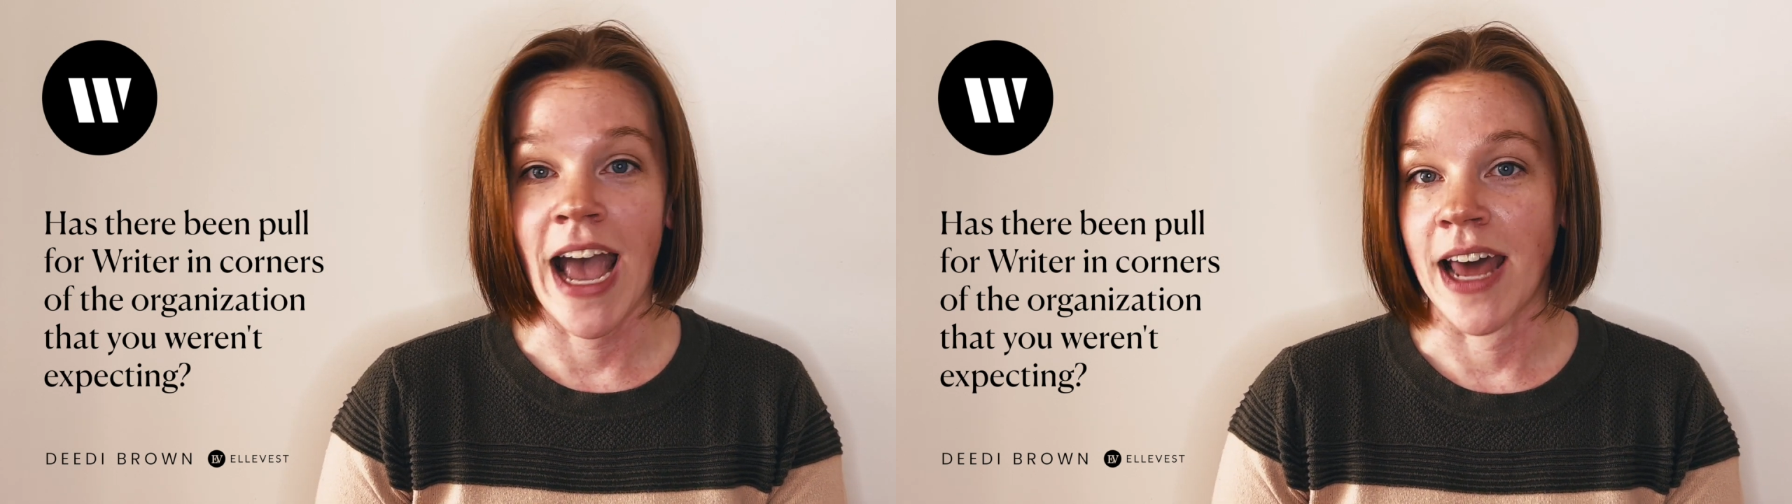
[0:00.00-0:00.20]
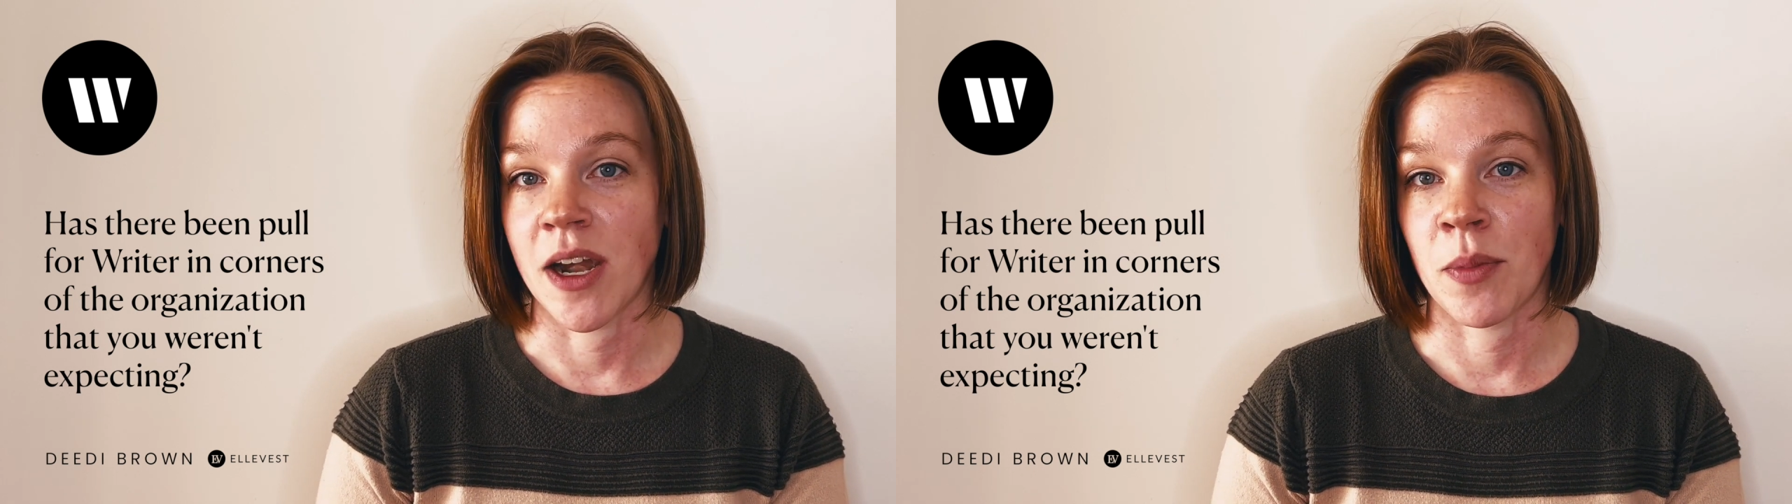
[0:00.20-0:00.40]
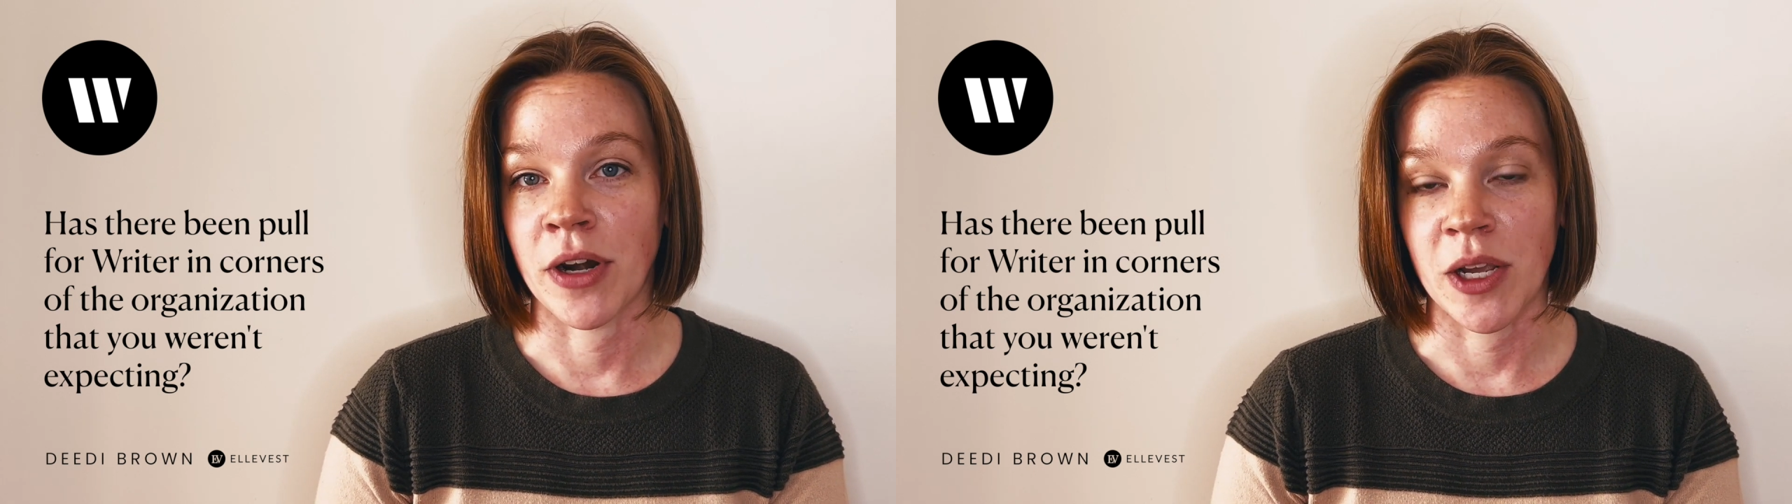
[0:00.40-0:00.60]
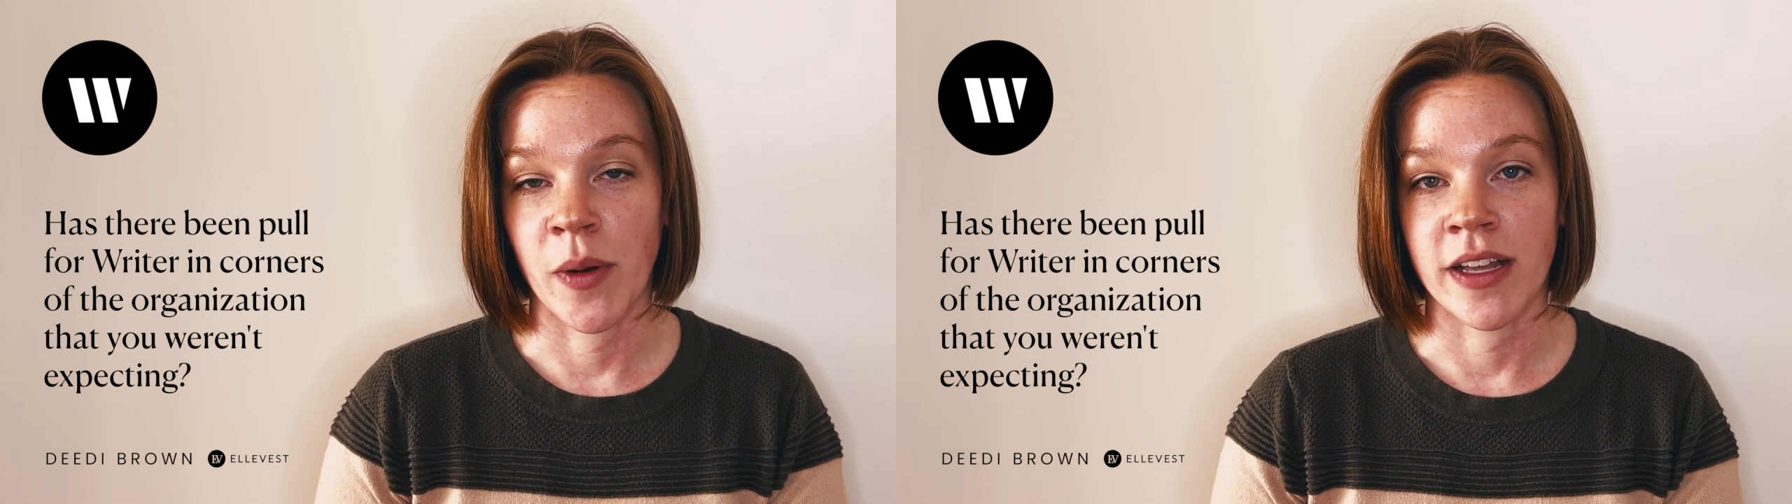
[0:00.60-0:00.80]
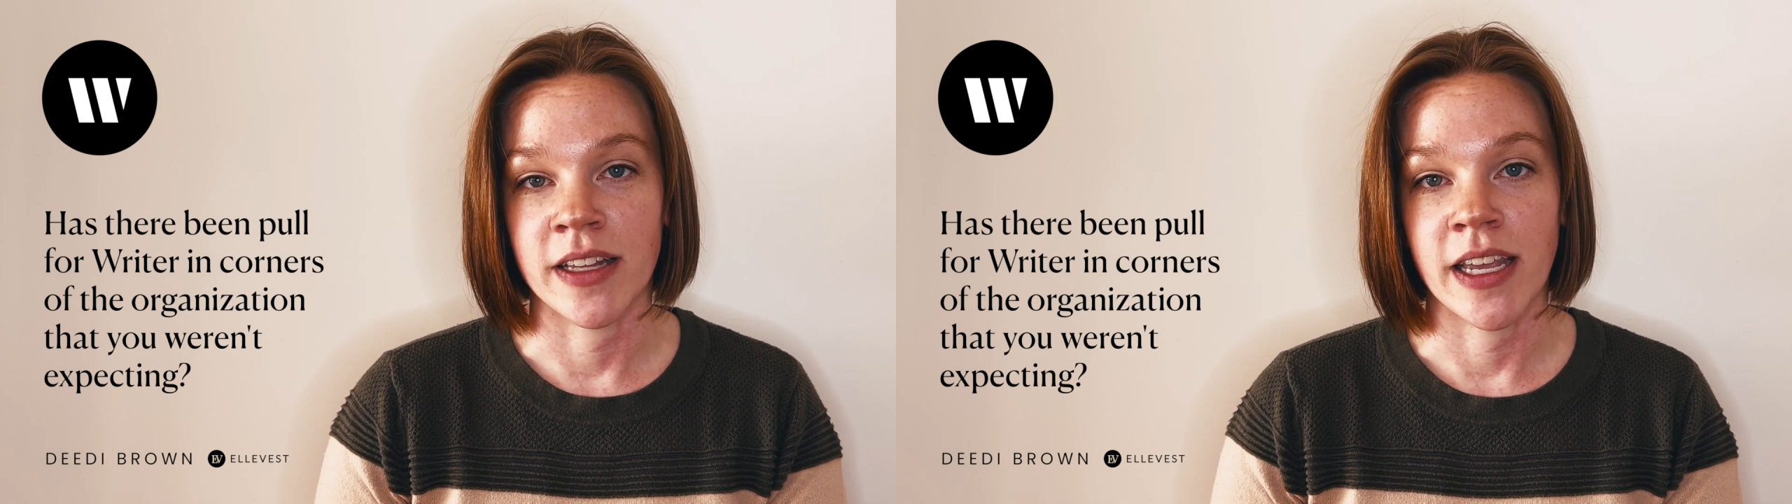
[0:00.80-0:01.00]
added pretty
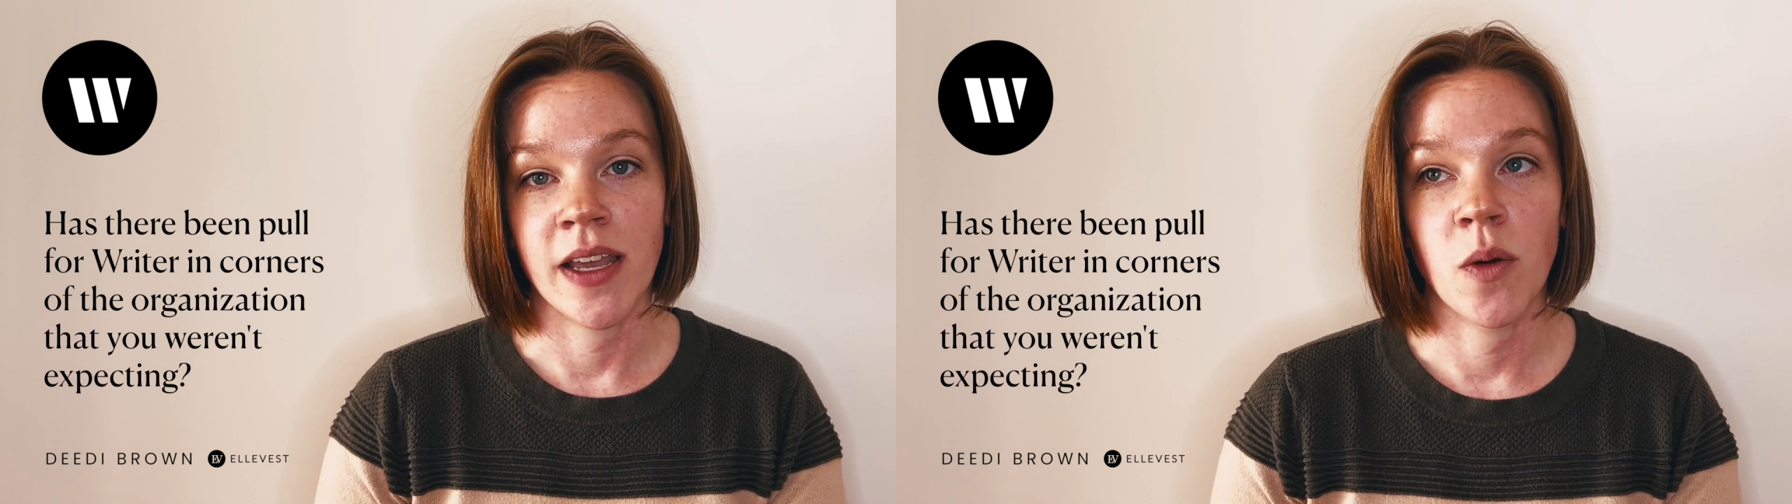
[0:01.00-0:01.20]
quickly.